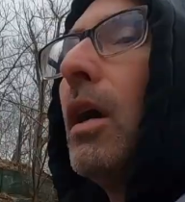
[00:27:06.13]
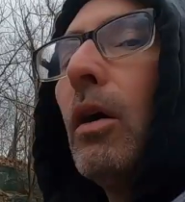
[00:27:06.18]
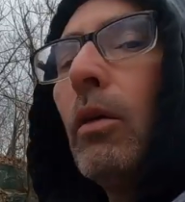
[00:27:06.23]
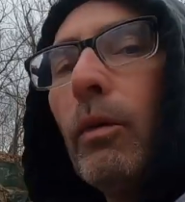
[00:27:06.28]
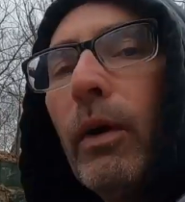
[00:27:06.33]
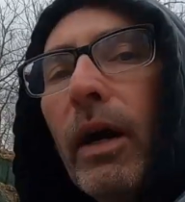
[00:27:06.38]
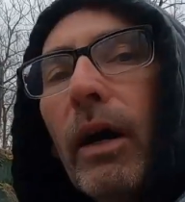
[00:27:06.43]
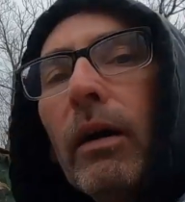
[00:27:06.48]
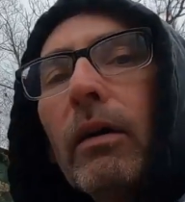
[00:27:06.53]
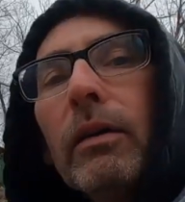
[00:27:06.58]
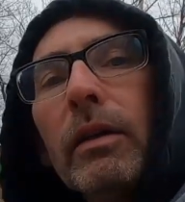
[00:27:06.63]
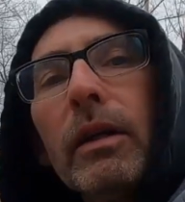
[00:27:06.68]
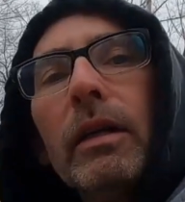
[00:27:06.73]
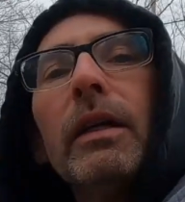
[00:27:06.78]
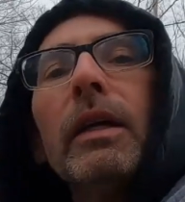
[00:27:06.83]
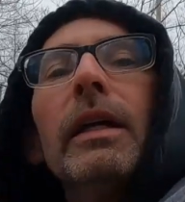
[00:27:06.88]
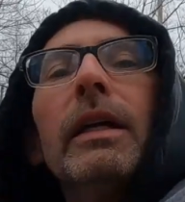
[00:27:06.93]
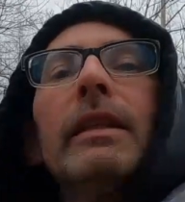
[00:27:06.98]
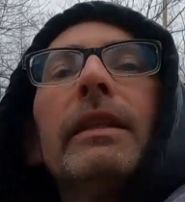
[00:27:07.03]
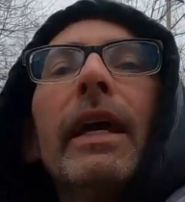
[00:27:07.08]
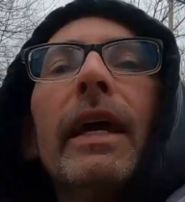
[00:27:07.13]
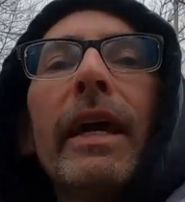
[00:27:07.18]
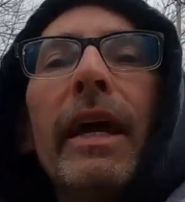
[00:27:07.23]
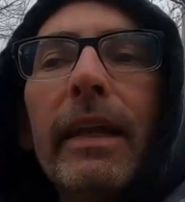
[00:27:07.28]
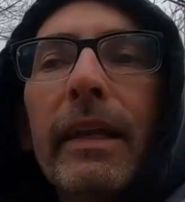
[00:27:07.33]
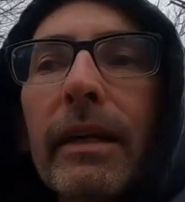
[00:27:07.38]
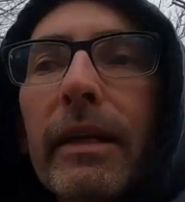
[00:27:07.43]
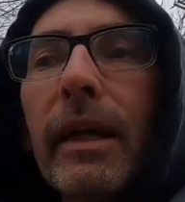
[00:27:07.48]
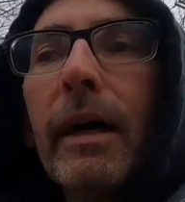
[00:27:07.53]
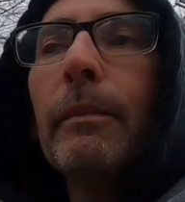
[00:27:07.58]
Well, they
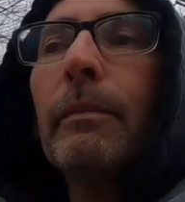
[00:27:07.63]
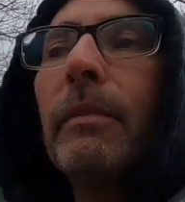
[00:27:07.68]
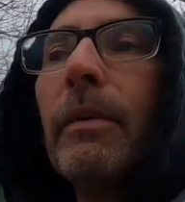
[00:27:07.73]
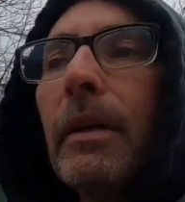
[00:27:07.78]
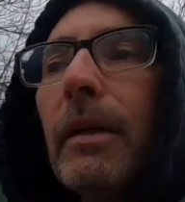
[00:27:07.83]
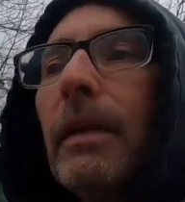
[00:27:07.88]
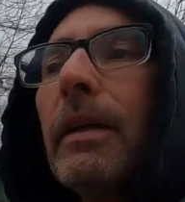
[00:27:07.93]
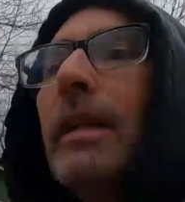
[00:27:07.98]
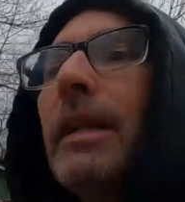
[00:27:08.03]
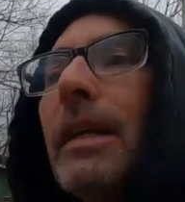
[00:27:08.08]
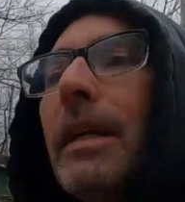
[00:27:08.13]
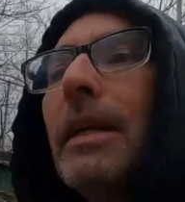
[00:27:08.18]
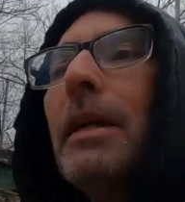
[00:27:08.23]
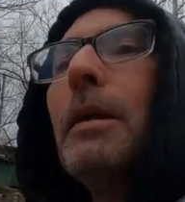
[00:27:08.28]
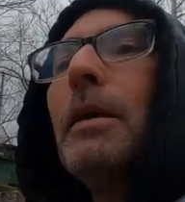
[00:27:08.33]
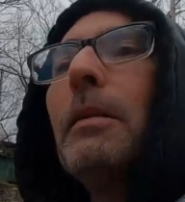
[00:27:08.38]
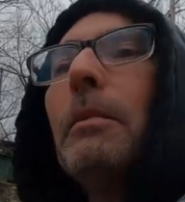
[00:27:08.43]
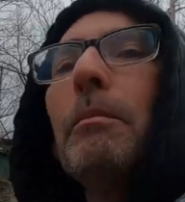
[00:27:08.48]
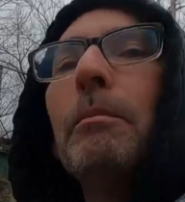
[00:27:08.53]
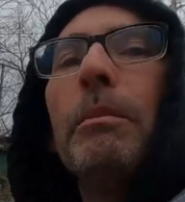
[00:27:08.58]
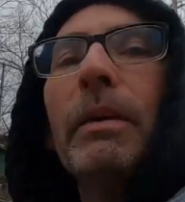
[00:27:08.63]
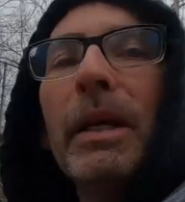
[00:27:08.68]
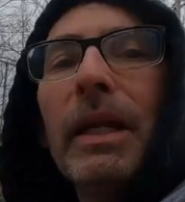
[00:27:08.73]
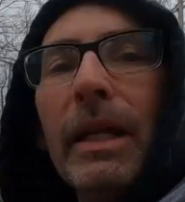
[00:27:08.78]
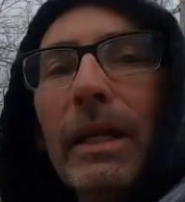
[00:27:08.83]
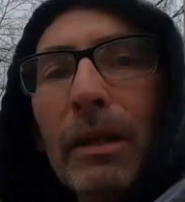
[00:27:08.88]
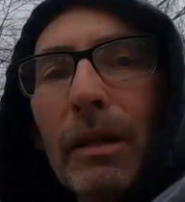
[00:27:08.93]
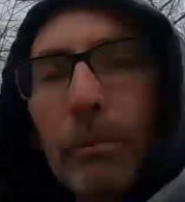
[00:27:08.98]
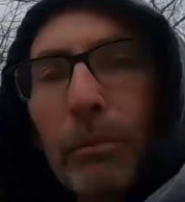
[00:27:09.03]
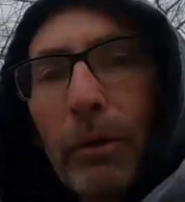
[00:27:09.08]
ended up
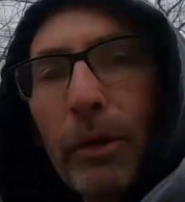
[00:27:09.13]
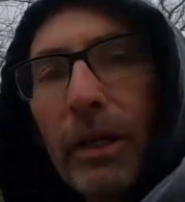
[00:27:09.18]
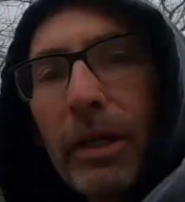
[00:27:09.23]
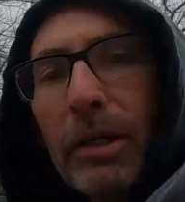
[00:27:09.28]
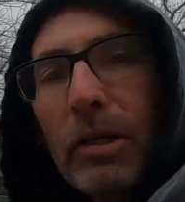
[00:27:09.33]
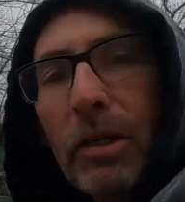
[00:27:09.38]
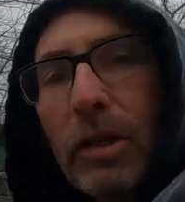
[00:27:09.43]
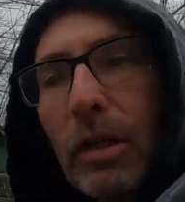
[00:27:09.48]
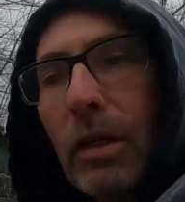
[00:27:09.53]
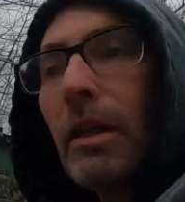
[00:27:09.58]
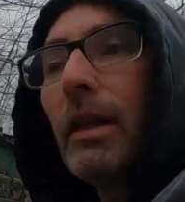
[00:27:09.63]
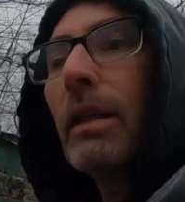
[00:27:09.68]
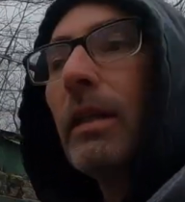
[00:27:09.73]
beating the British,